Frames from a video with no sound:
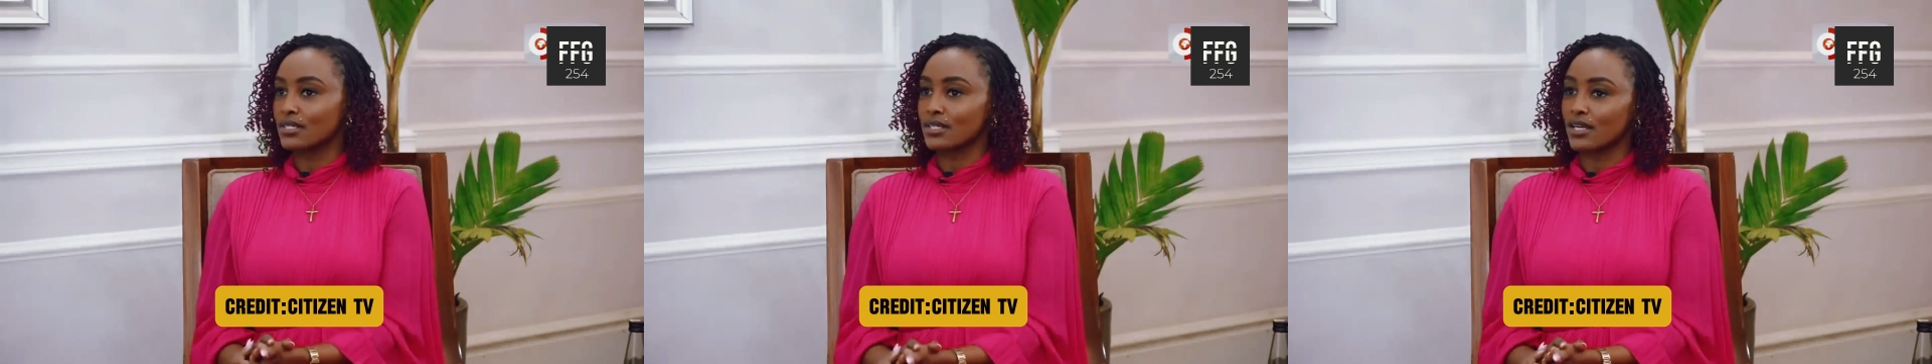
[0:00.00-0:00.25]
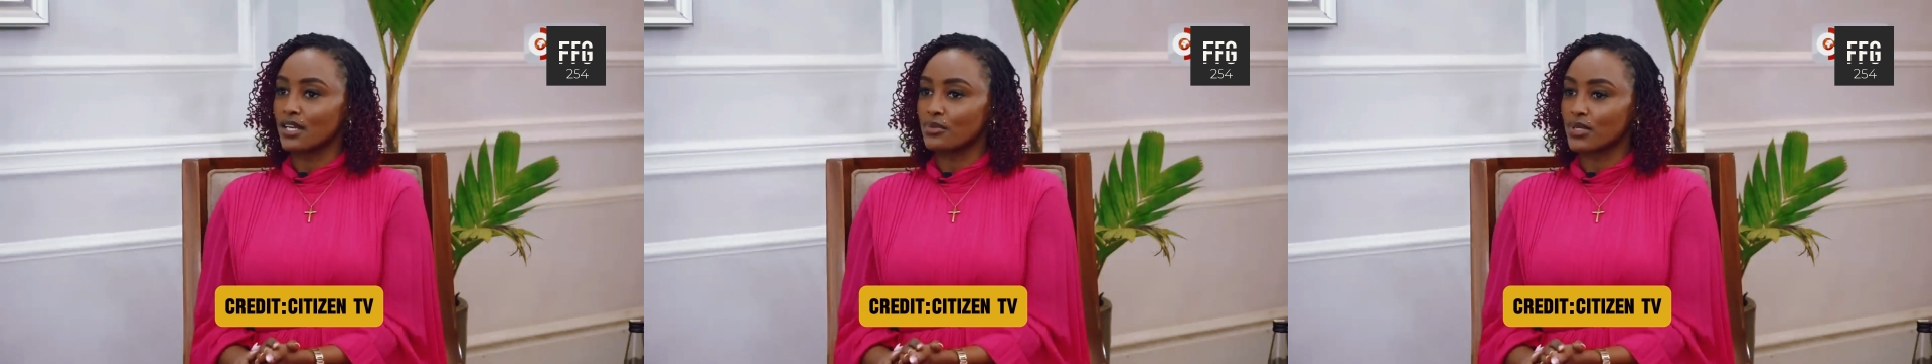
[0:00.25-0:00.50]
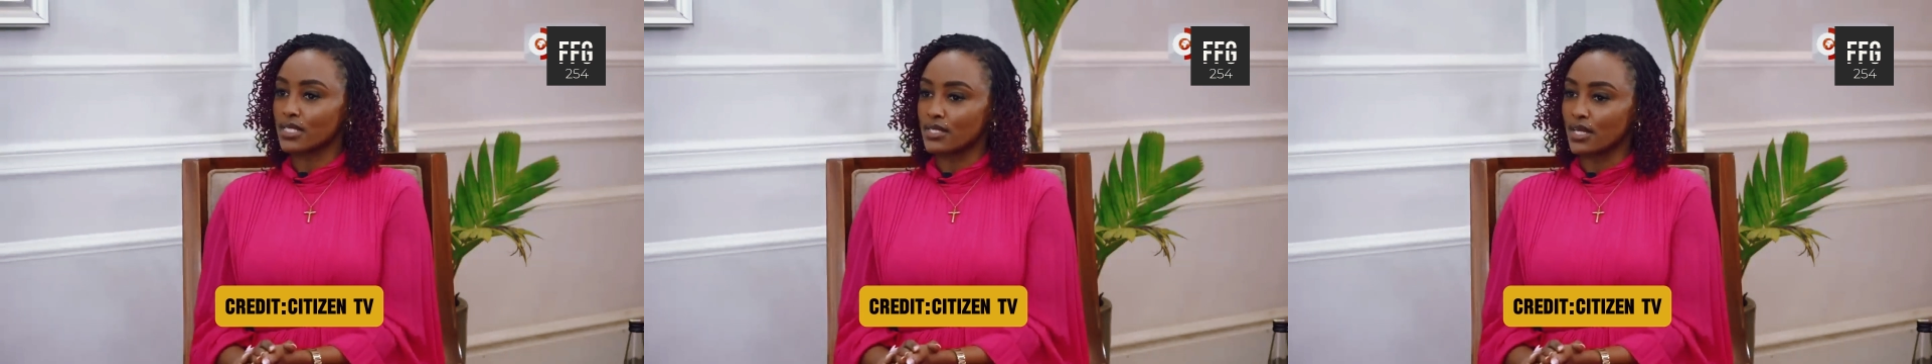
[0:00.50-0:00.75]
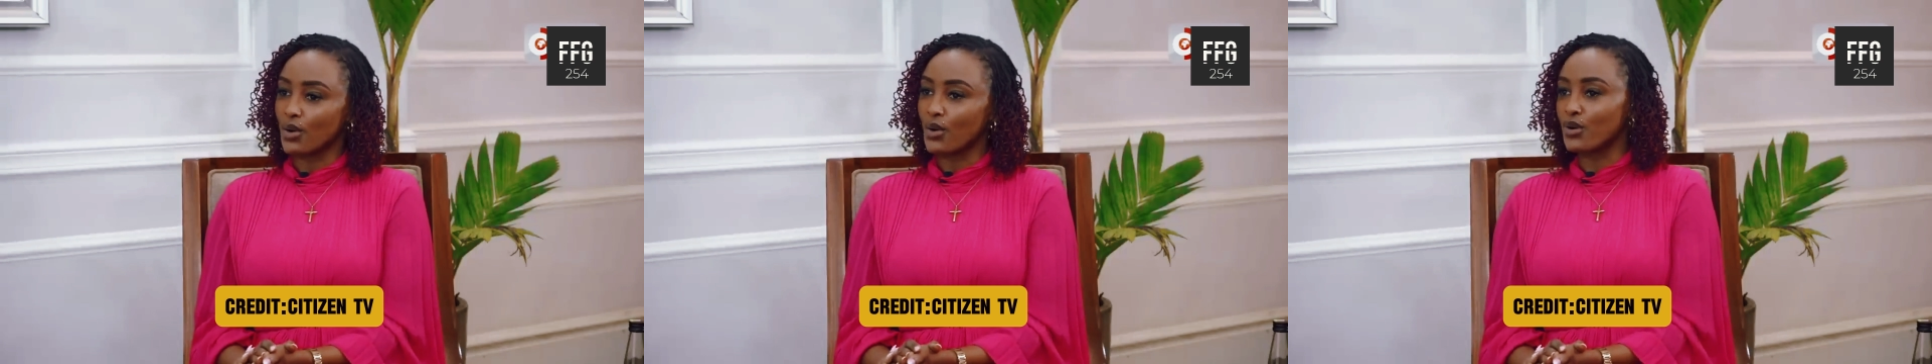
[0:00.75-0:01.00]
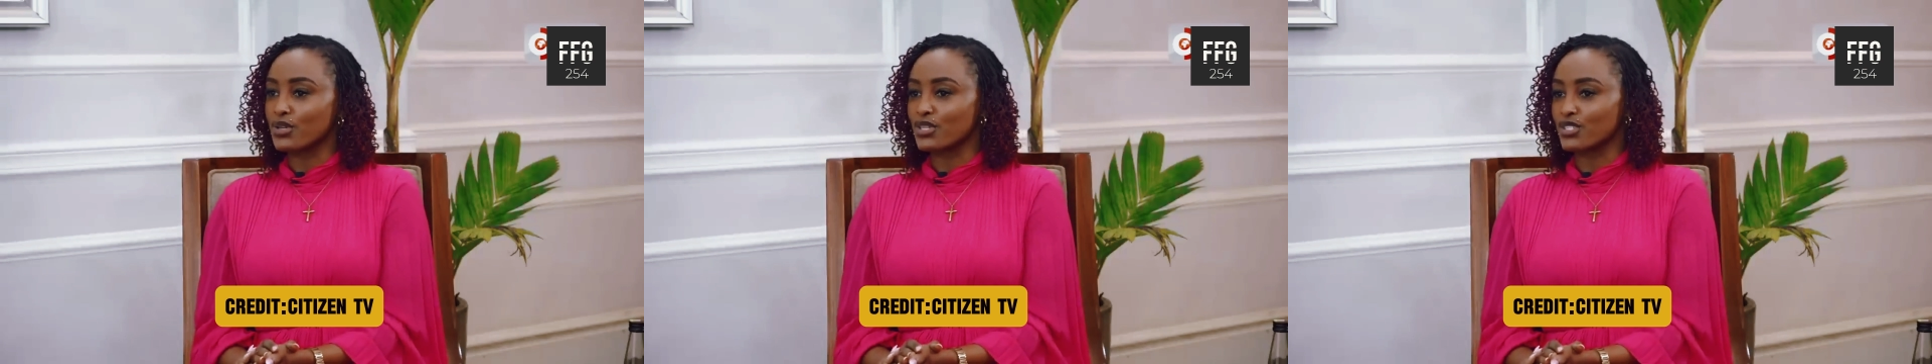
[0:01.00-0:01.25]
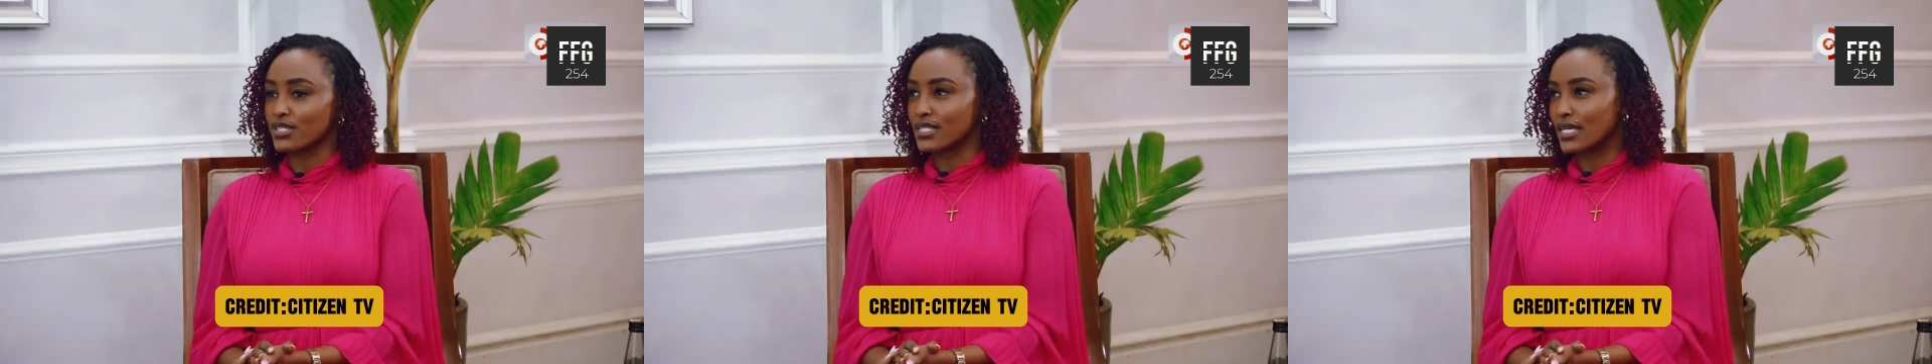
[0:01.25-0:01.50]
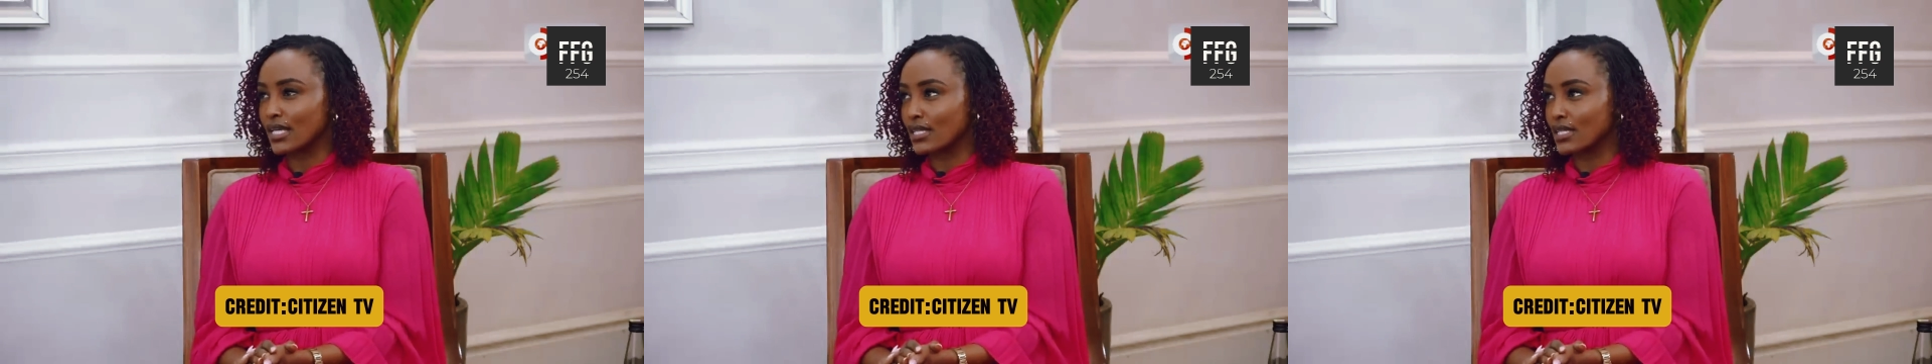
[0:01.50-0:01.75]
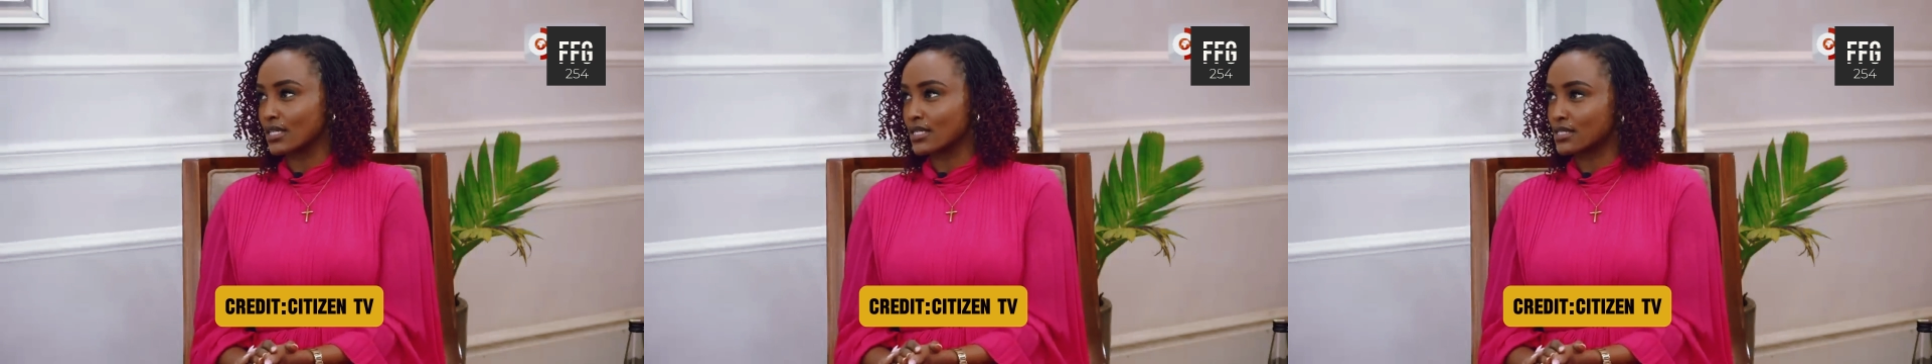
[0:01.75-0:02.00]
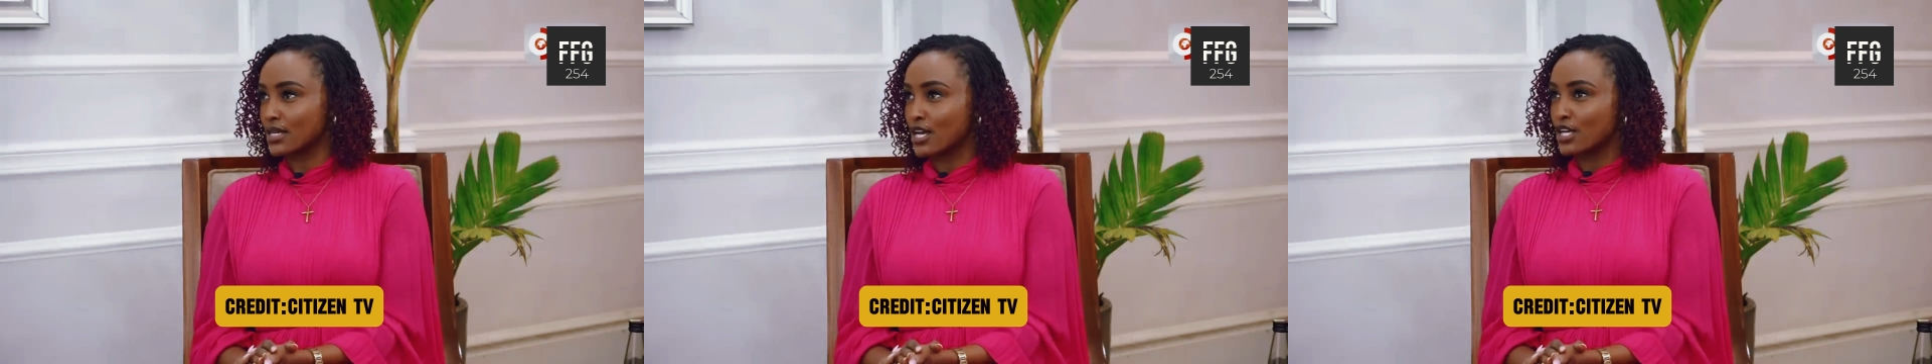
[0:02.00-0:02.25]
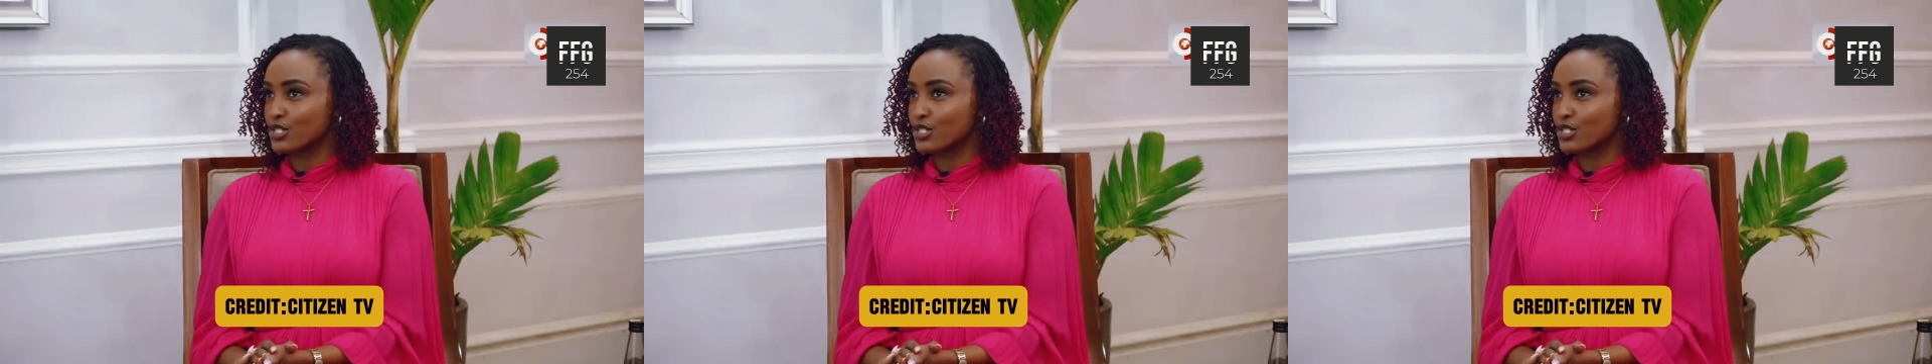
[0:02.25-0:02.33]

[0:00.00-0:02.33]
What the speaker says: So anybody saying, oh, you're just saying this